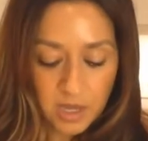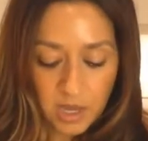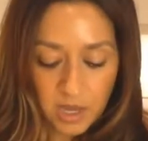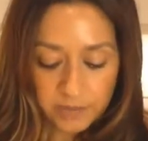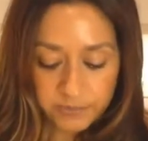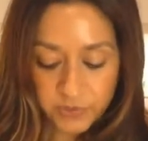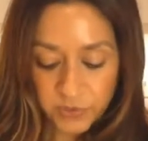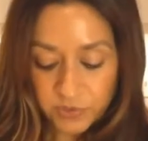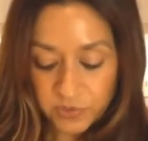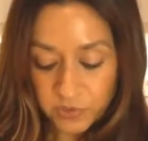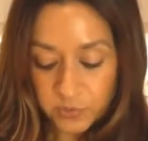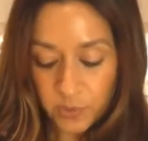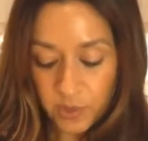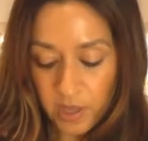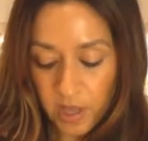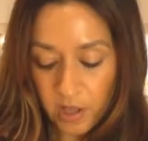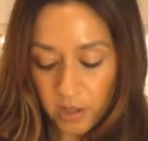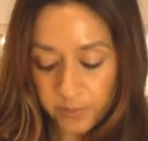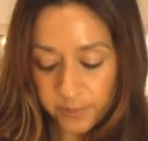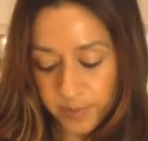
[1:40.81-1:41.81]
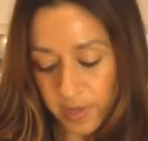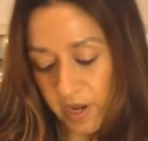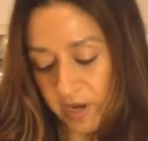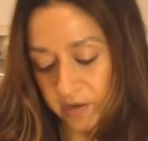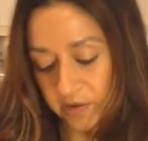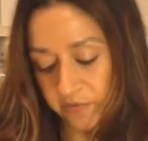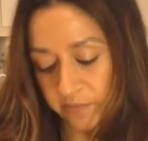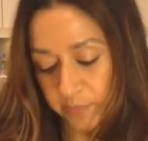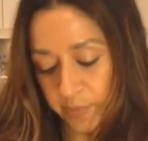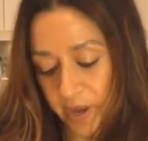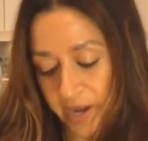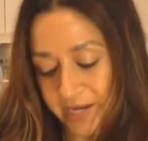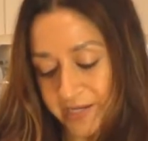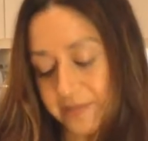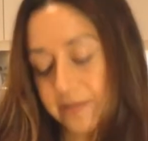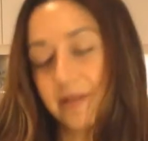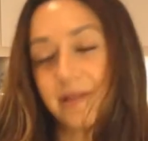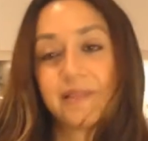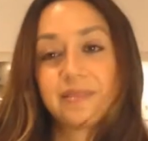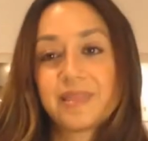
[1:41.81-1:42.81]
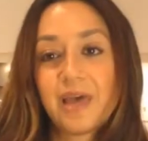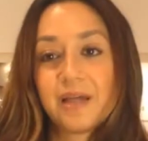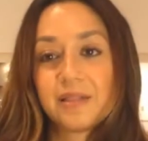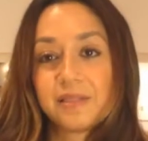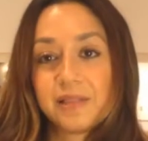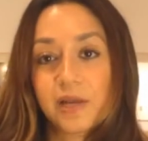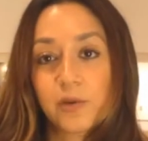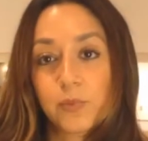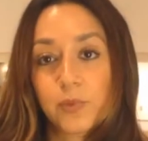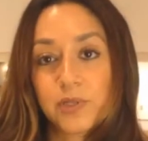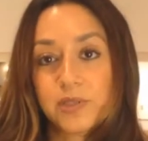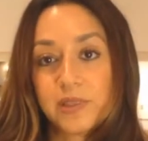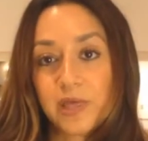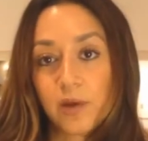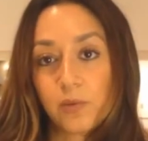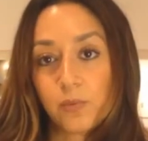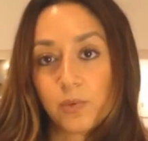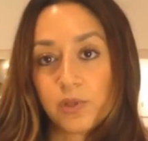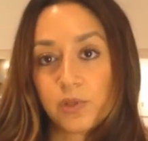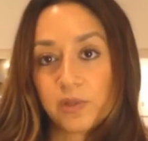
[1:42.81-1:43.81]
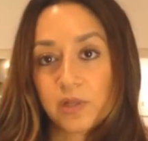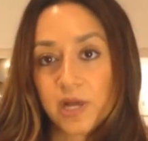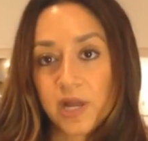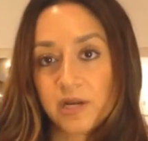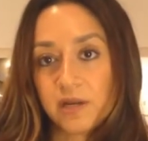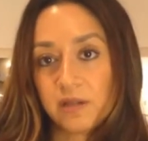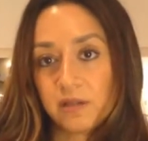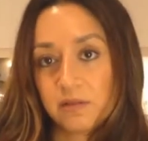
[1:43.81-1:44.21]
Um, so this will help kind of bind the, that liquid that will kind